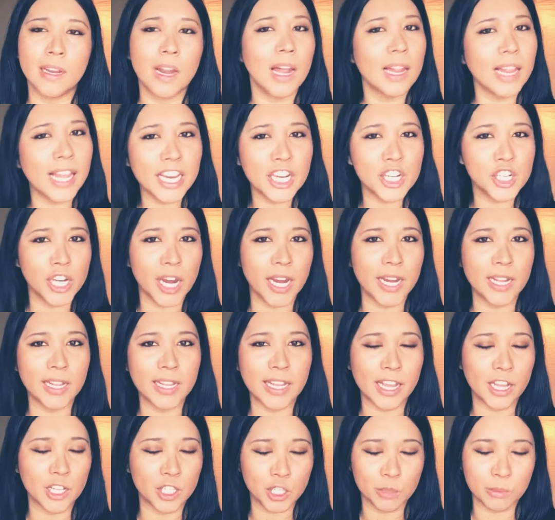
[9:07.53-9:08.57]
Not like shading the
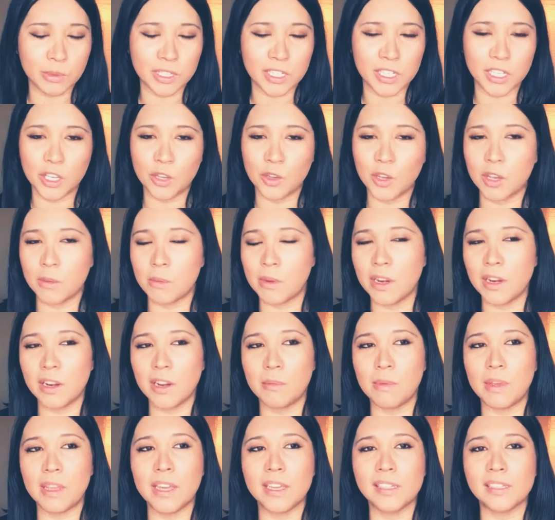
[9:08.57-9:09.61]
LGBTQ community
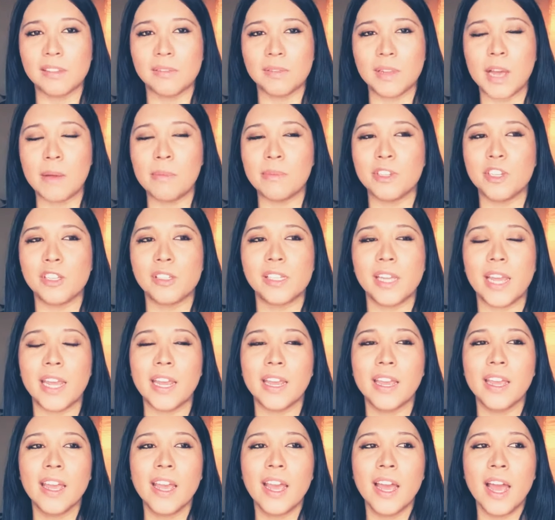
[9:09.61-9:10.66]
because of that, but just like